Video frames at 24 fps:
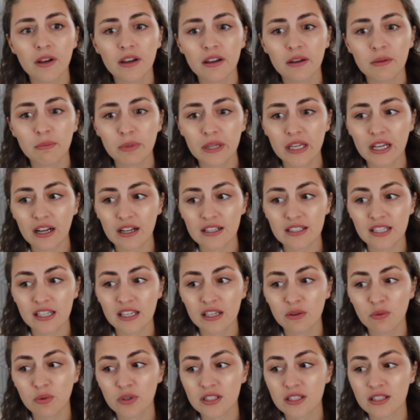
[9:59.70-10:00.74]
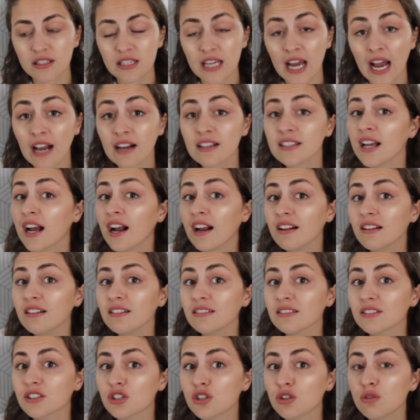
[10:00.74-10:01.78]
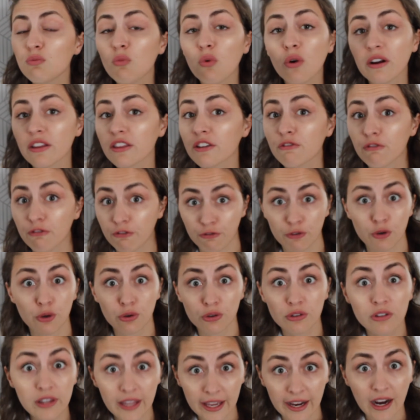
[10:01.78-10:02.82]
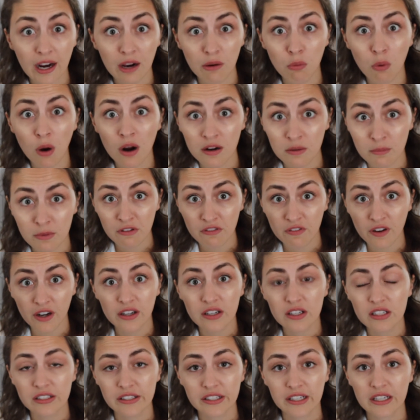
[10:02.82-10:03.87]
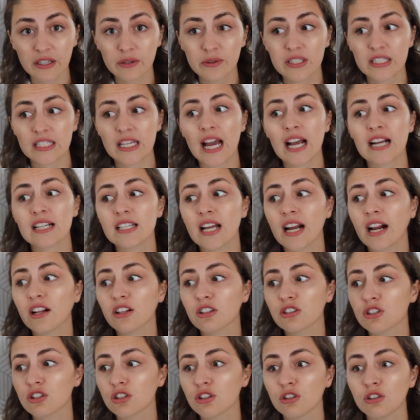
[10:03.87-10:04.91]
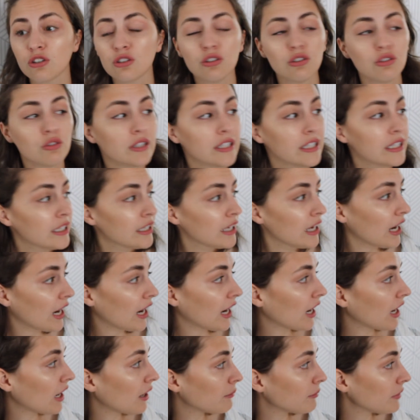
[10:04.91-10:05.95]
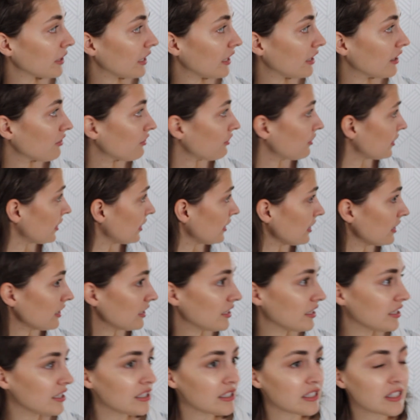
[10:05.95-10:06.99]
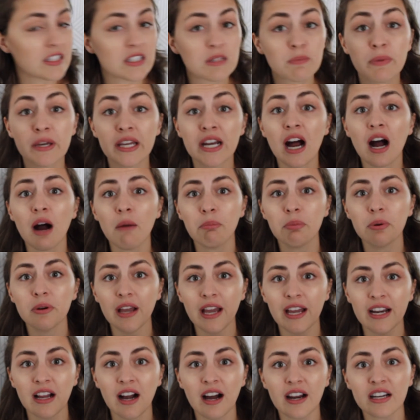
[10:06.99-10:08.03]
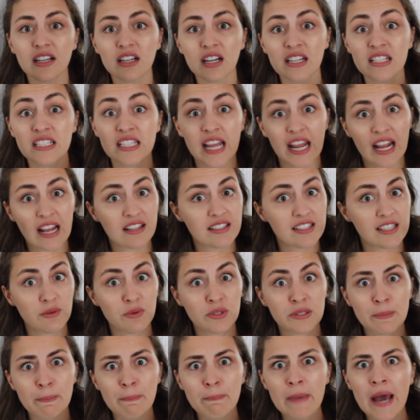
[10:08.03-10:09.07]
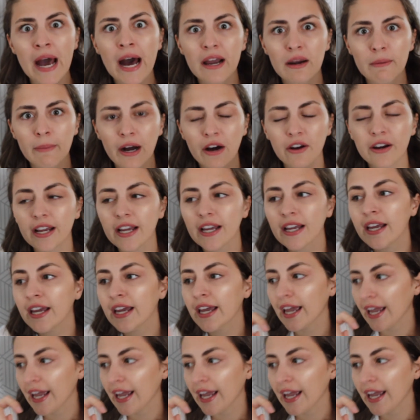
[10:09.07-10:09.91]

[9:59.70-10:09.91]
Because he was tactile to more than food. Like, I want to very clear. He was tactile to if he spit up and got it on his hands, he was mad about it.